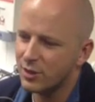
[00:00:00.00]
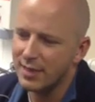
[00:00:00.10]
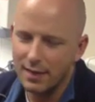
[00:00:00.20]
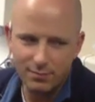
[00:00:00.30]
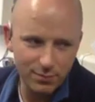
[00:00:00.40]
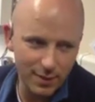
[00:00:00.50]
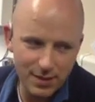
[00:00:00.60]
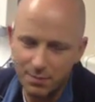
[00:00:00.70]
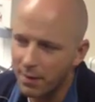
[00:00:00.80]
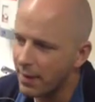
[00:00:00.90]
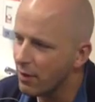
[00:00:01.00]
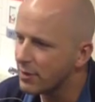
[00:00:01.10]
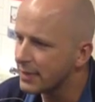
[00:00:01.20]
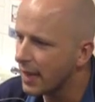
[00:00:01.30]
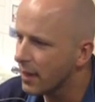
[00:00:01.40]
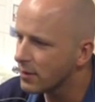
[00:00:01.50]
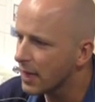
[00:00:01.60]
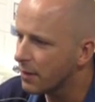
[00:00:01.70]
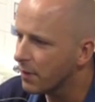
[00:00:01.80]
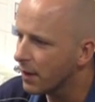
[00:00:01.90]
We just went to my parents'
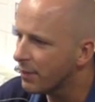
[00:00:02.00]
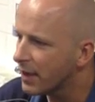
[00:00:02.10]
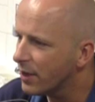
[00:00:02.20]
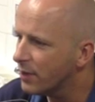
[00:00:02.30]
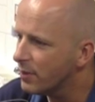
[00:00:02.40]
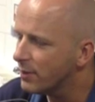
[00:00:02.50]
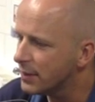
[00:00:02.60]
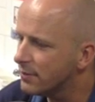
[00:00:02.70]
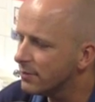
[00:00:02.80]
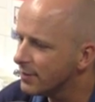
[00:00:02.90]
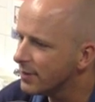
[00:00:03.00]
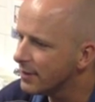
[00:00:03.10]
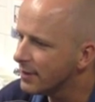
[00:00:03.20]
house, had a barbecue, and...